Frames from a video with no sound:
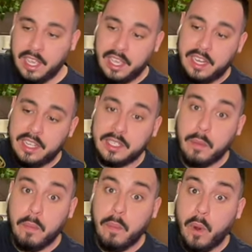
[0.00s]
It is
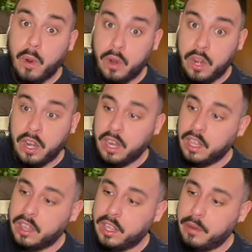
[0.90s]
more
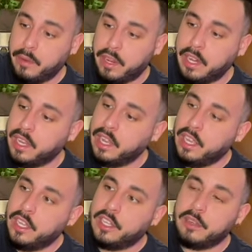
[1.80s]
than ready
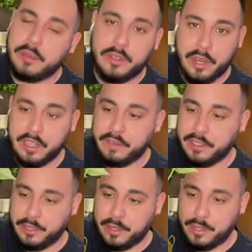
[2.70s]
to be
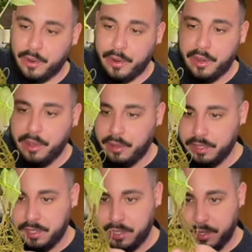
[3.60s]
transferred. The soil
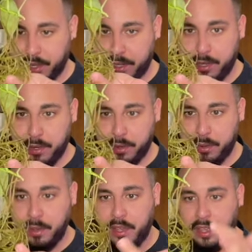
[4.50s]
is starting
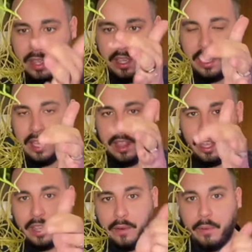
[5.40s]
to get
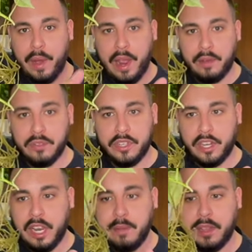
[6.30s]
like a round
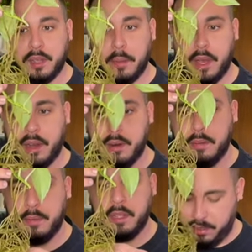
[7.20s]
shape at the
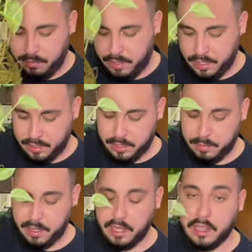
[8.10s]
bottom because it's
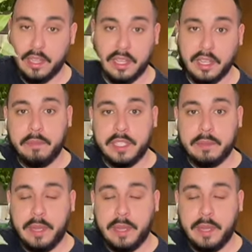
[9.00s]
been in the, this